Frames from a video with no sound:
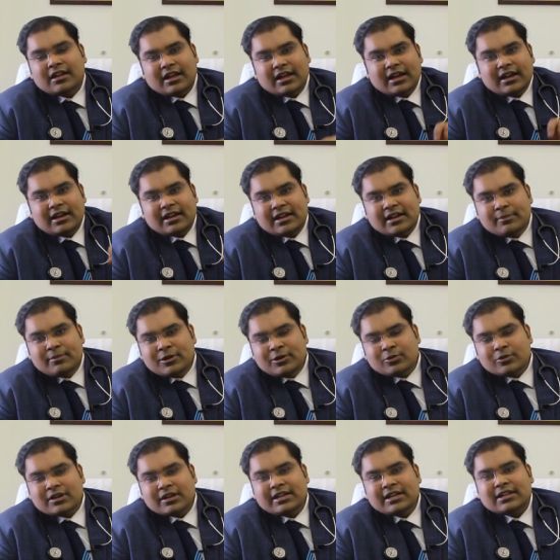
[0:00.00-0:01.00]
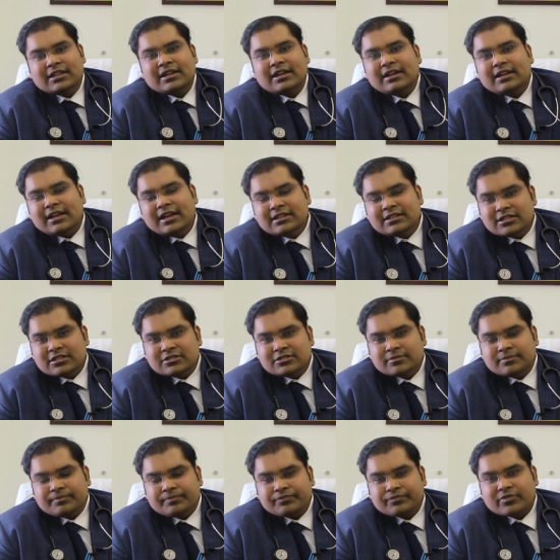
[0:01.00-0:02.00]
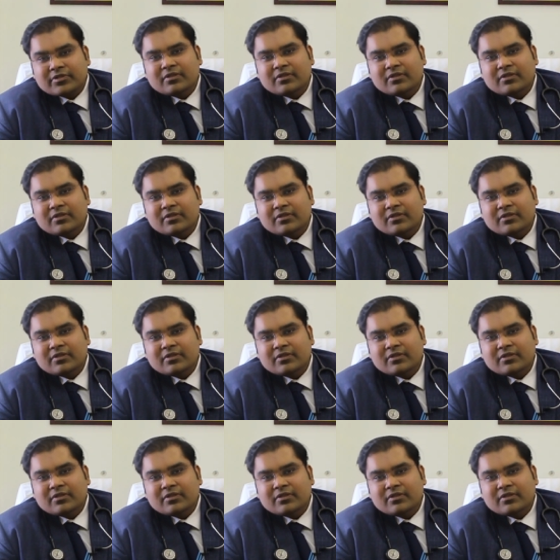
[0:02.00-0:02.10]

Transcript: and able to clear the entire system.